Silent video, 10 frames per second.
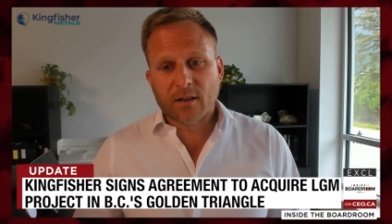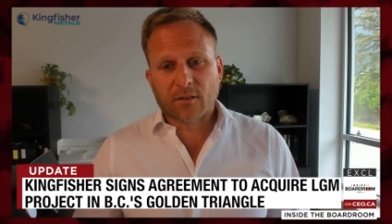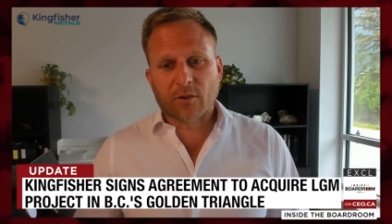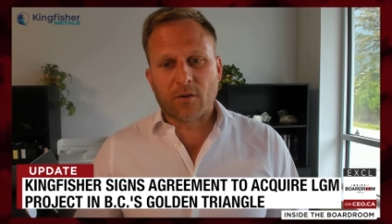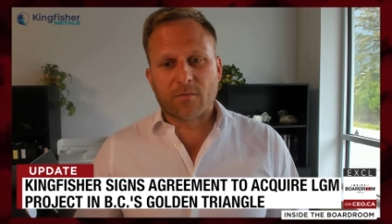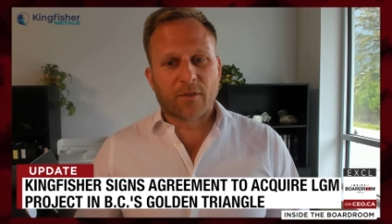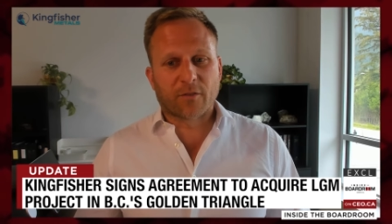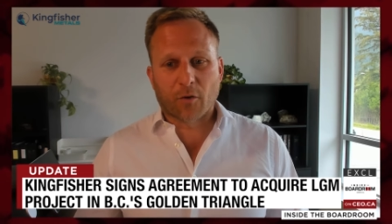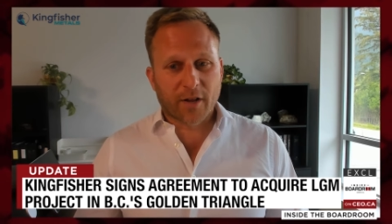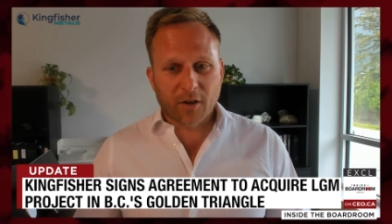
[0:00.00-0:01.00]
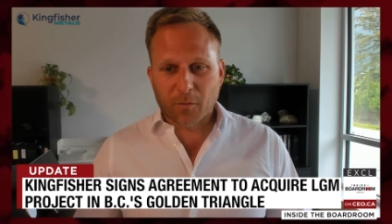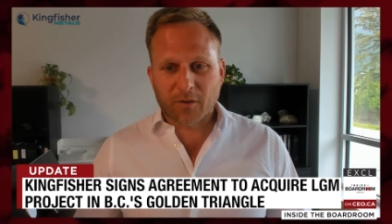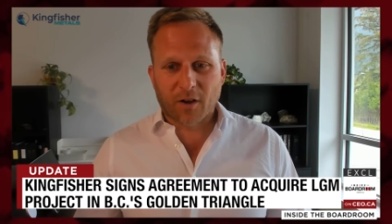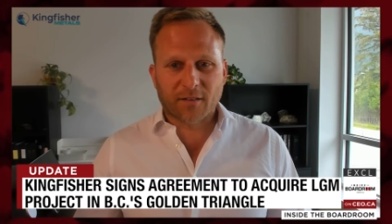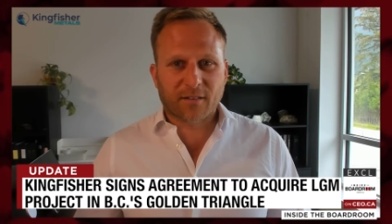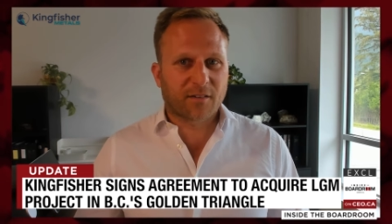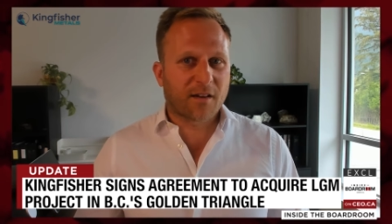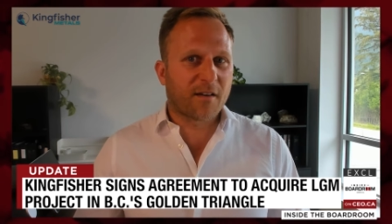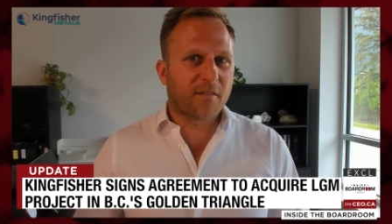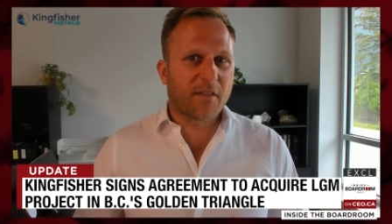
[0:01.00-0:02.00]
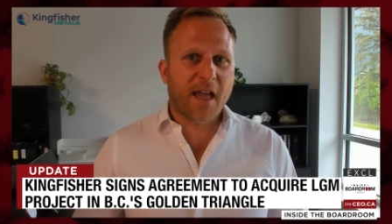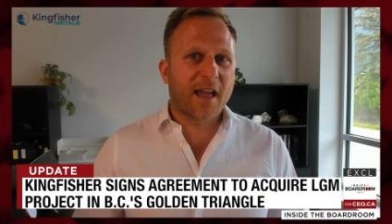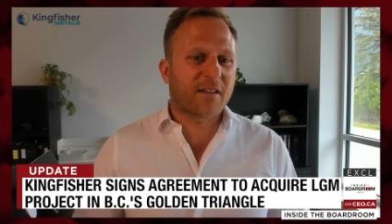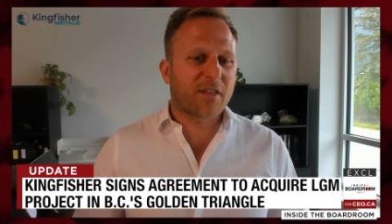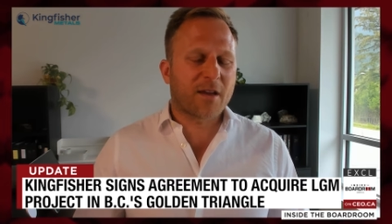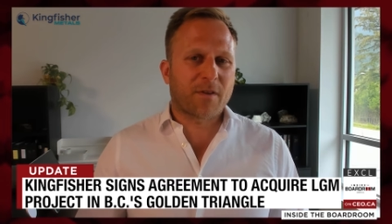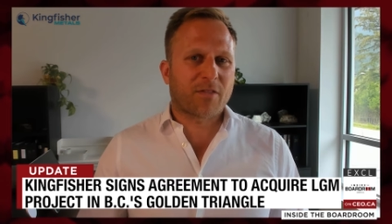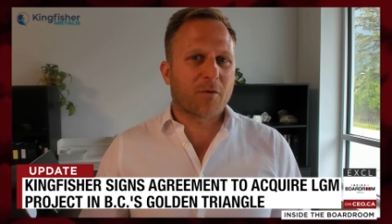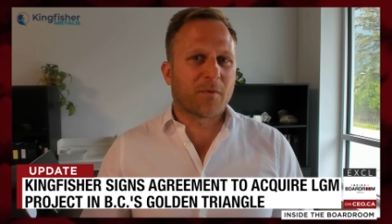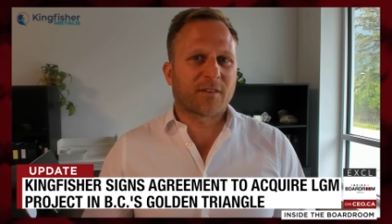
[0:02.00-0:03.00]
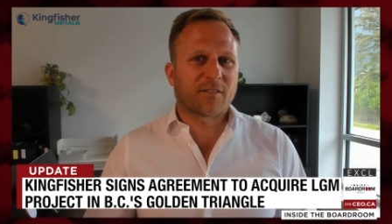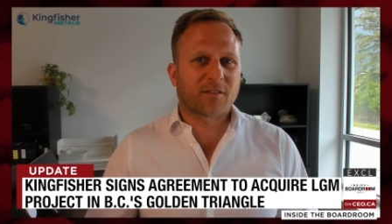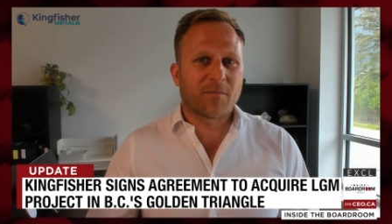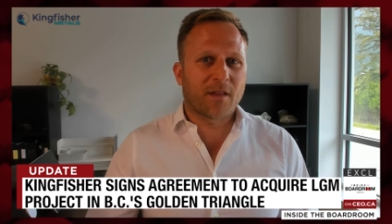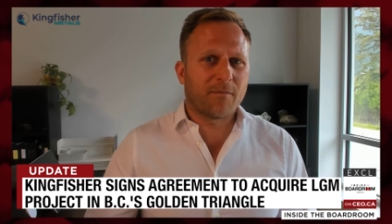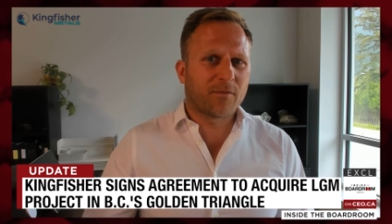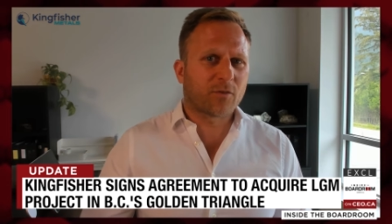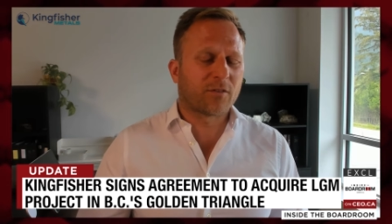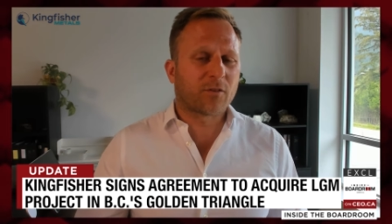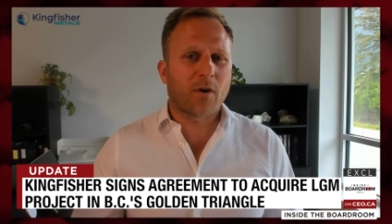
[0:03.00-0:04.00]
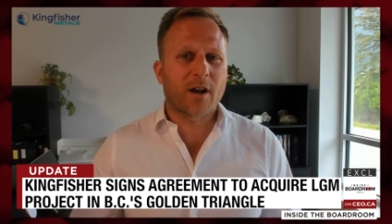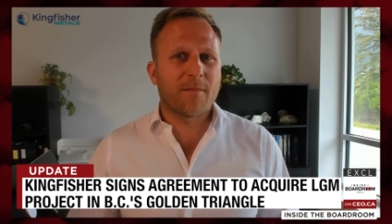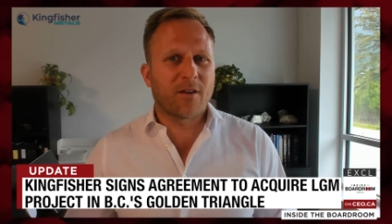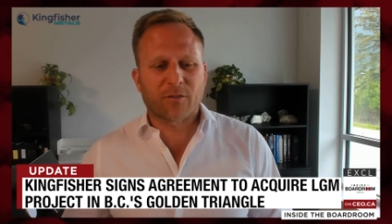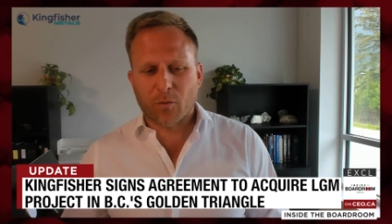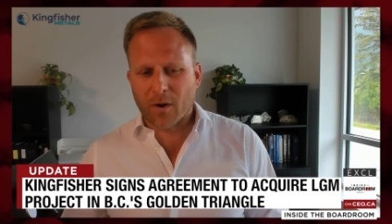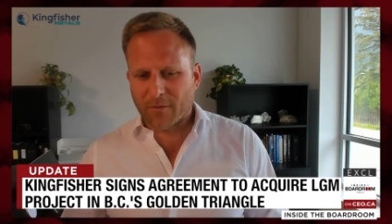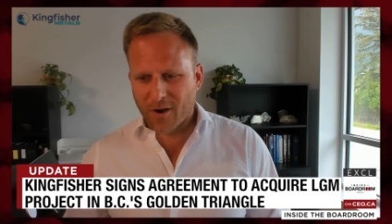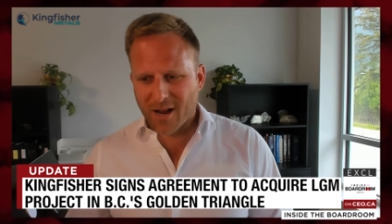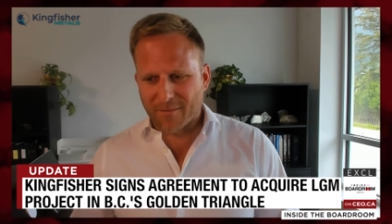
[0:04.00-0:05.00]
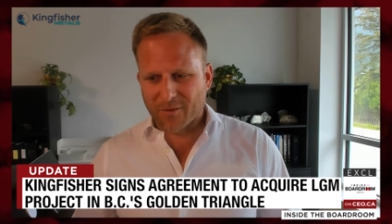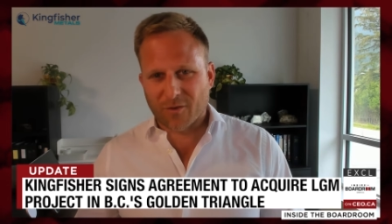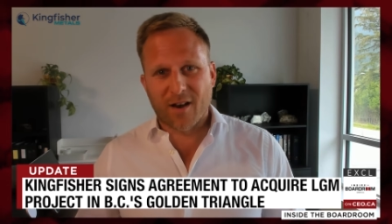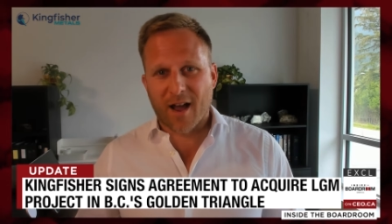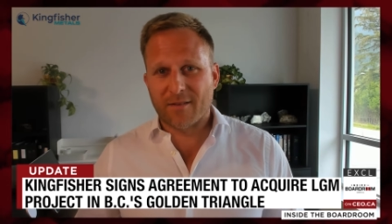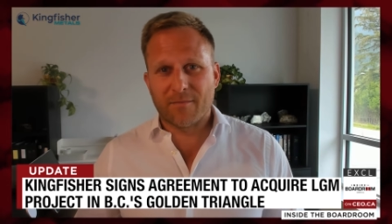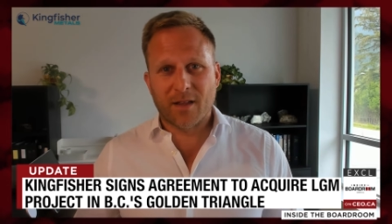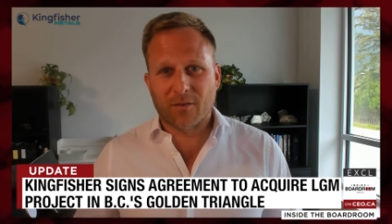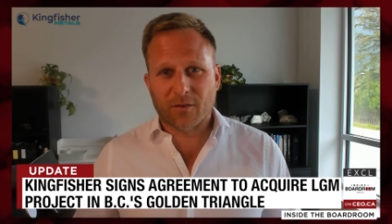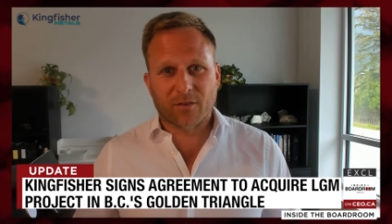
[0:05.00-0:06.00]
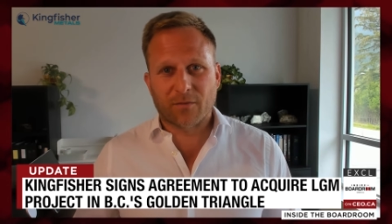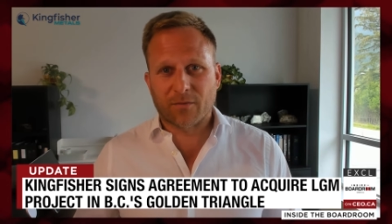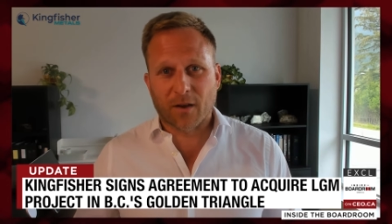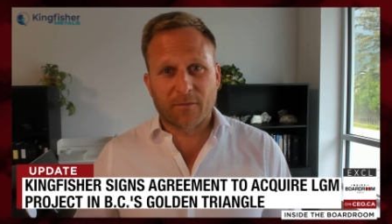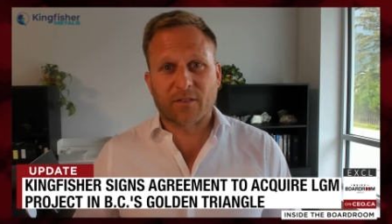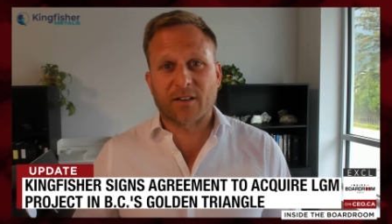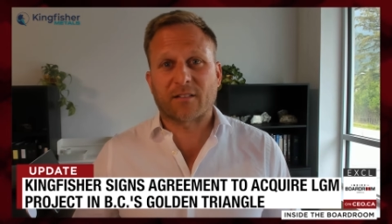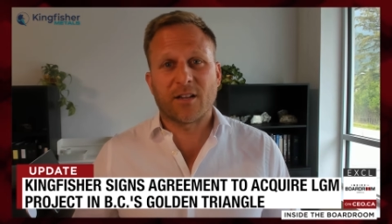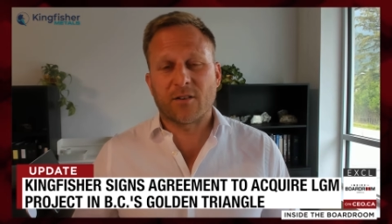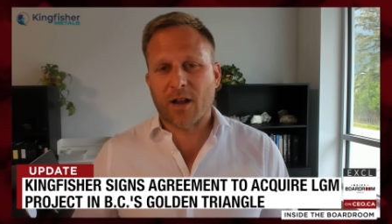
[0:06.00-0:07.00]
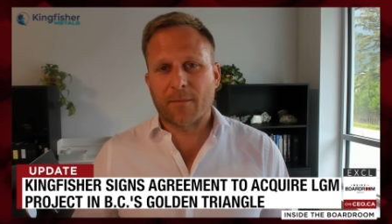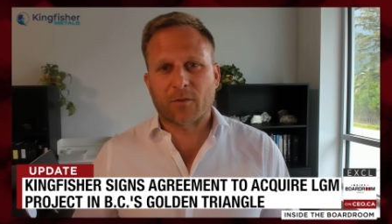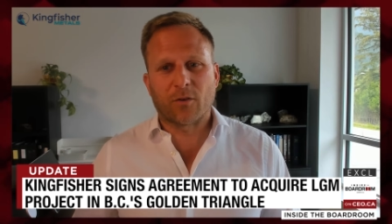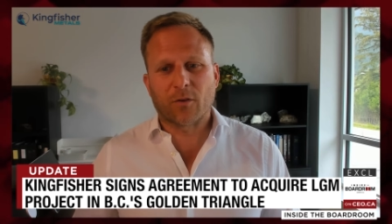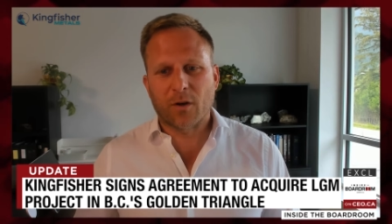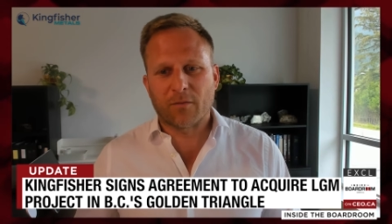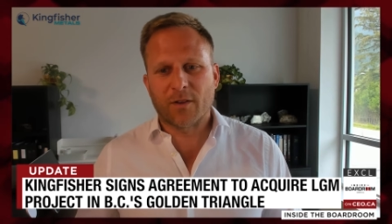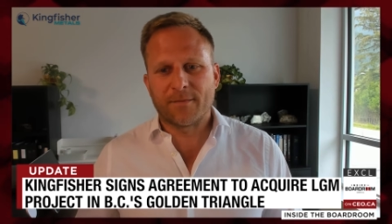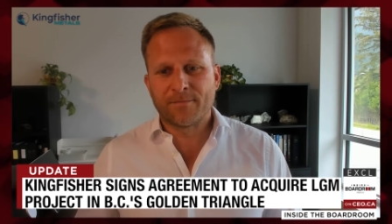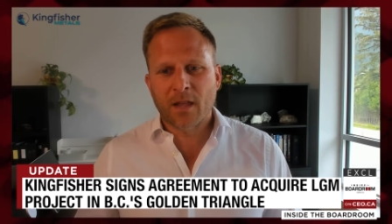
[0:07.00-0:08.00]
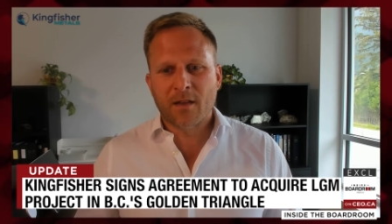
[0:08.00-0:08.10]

So there's already good results. Uh, the Hank, the epithermal system, they drilled 20 meters of 12 grams or 9 meters of, of 16 grams gold equivalent.